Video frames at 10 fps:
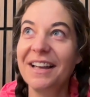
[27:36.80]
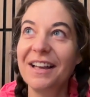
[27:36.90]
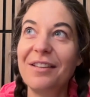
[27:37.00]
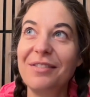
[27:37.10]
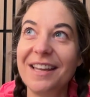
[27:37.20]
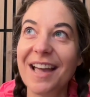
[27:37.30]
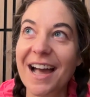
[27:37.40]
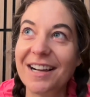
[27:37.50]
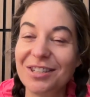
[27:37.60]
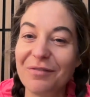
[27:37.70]
the
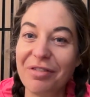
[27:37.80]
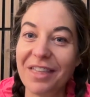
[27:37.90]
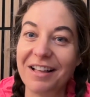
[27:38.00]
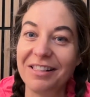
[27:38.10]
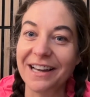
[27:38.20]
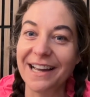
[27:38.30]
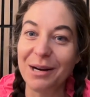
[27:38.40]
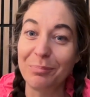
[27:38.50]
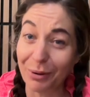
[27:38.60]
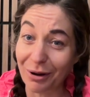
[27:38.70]
acts of Thecla
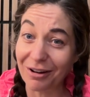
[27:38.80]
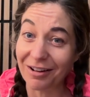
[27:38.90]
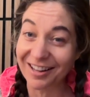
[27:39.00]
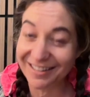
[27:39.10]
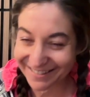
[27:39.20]
and Paul.